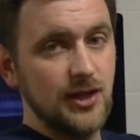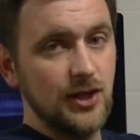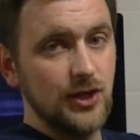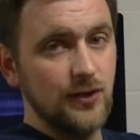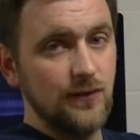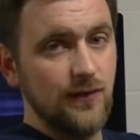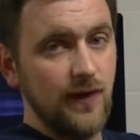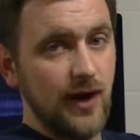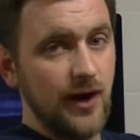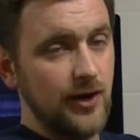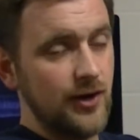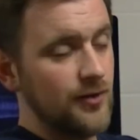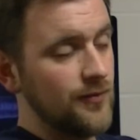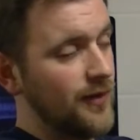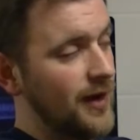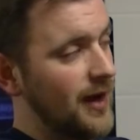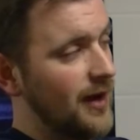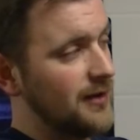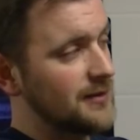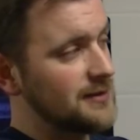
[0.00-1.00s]
You fire your
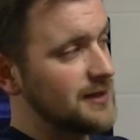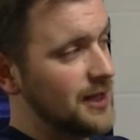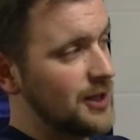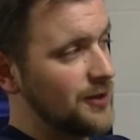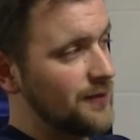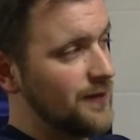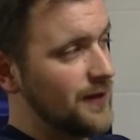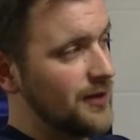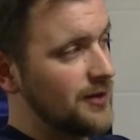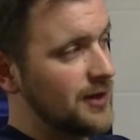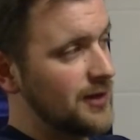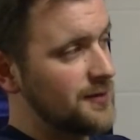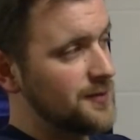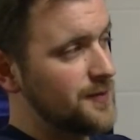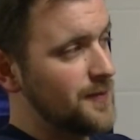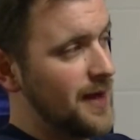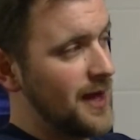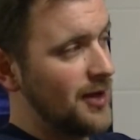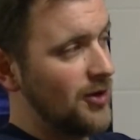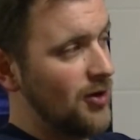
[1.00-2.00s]
rounds and your finger comes
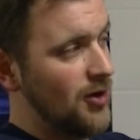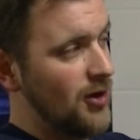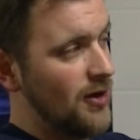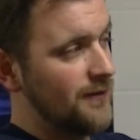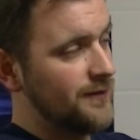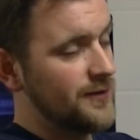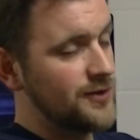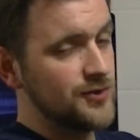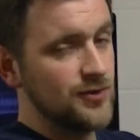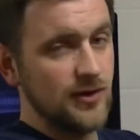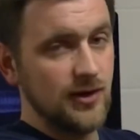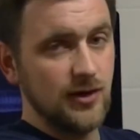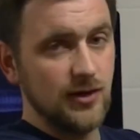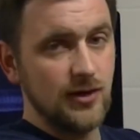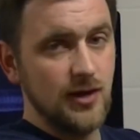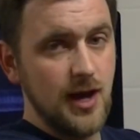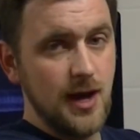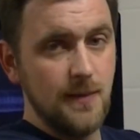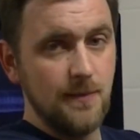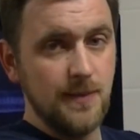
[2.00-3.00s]
back off the
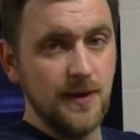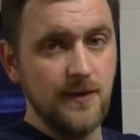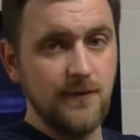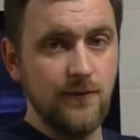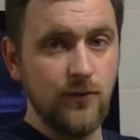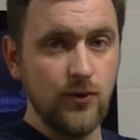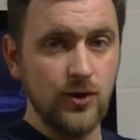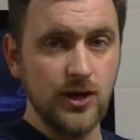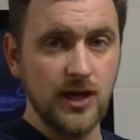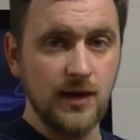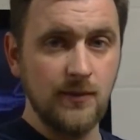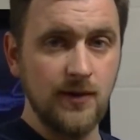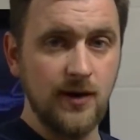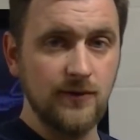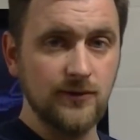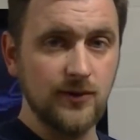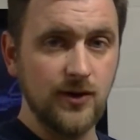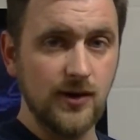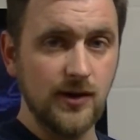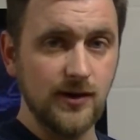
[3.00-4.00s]
trigger before you come
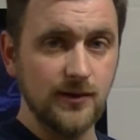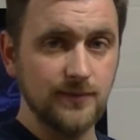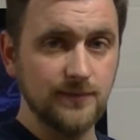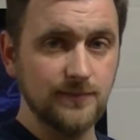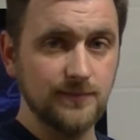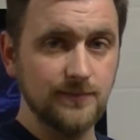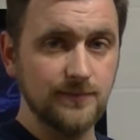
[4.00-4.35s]
off target.